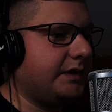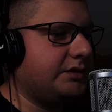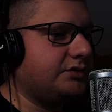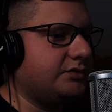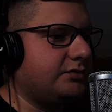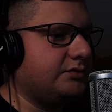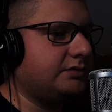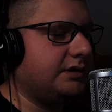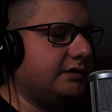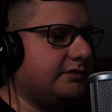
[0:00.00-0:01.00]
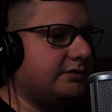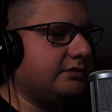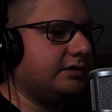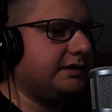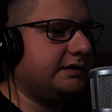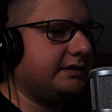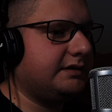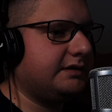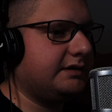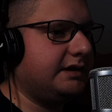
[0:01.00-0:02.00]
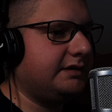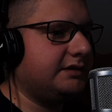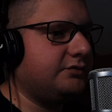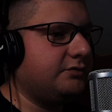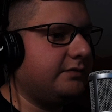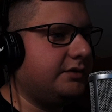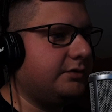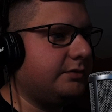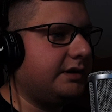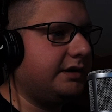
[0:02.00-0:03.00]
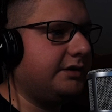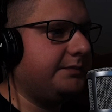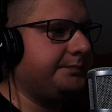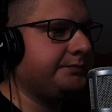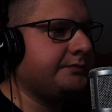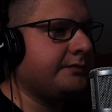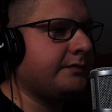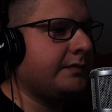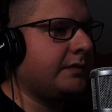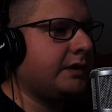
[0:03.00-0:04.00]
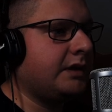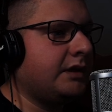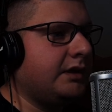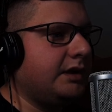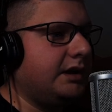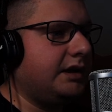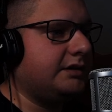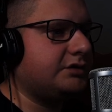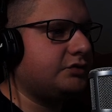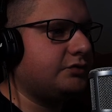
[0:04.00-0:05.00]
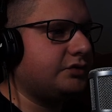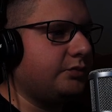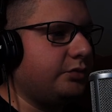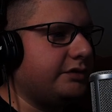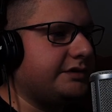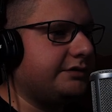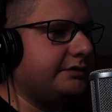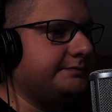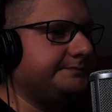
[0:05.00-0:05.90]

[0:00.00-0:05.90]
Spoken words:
So I will go and add a new window here and choose compositor.